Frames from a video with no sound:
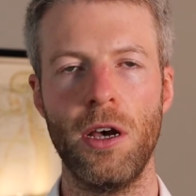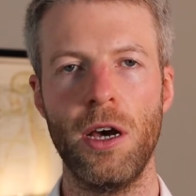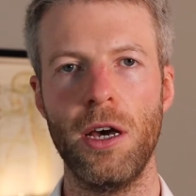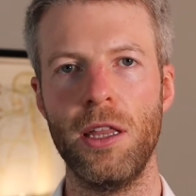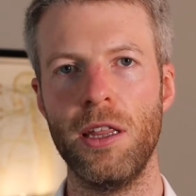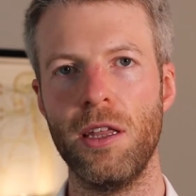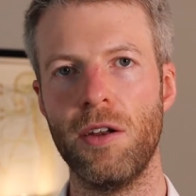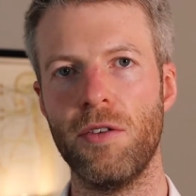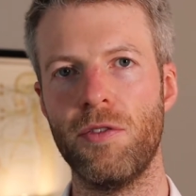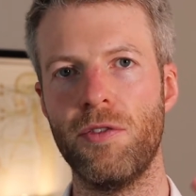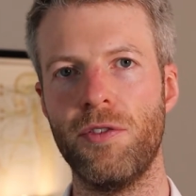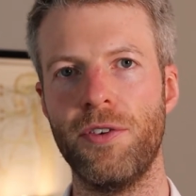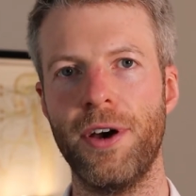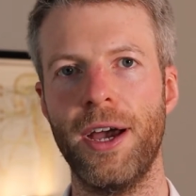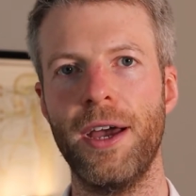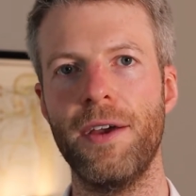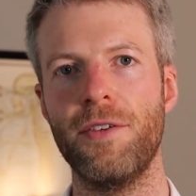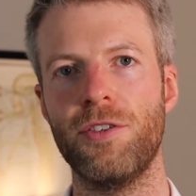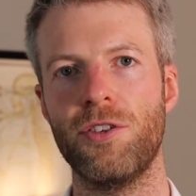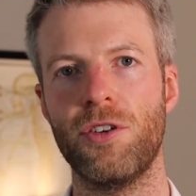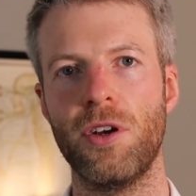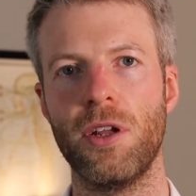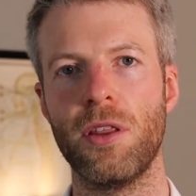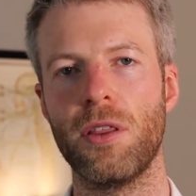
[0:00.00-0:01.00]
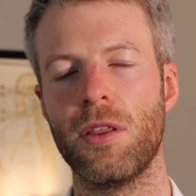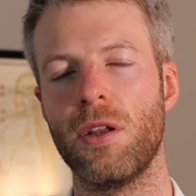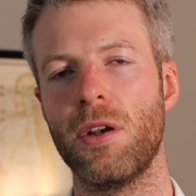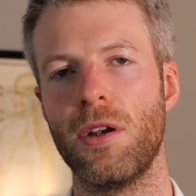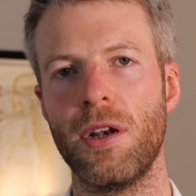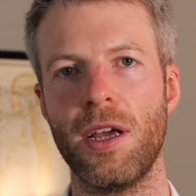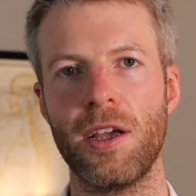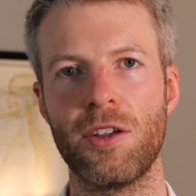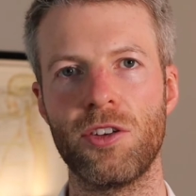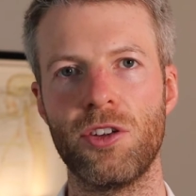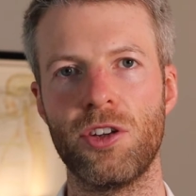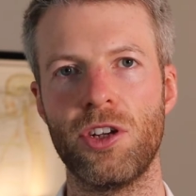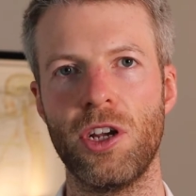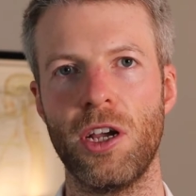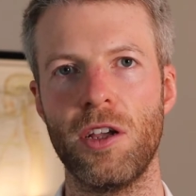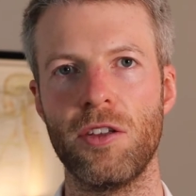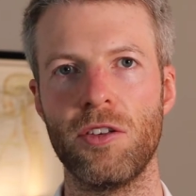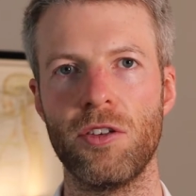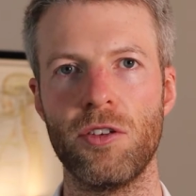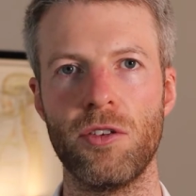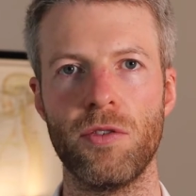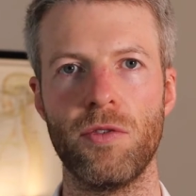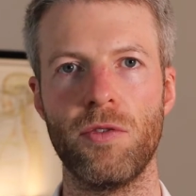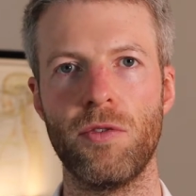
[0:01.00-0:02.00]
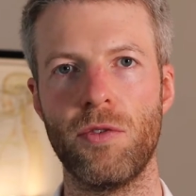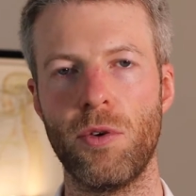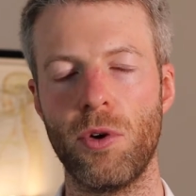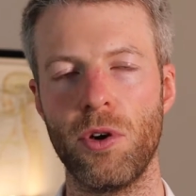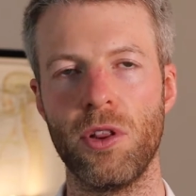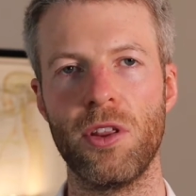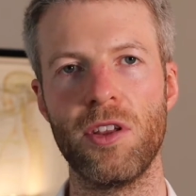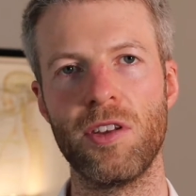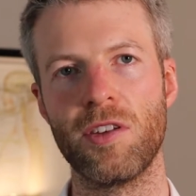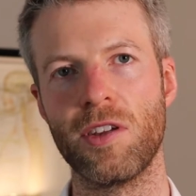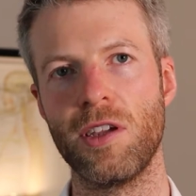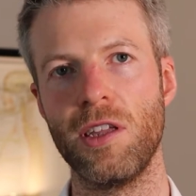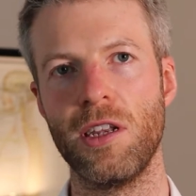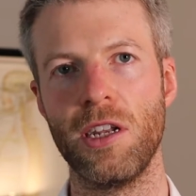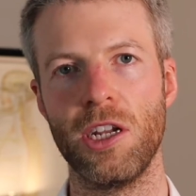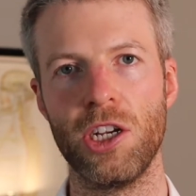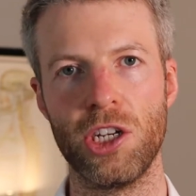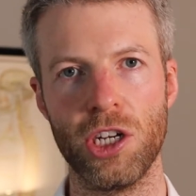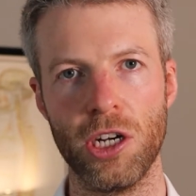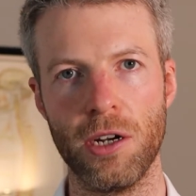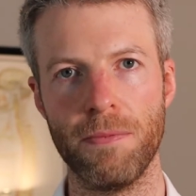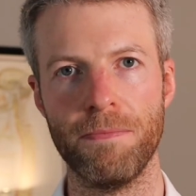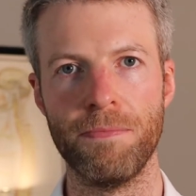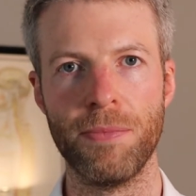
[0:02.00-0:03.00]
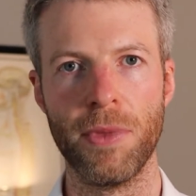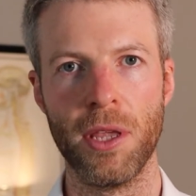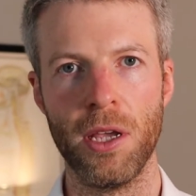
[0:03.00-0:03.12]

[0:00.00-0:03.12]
and then 5 strengthening exercises for this condition.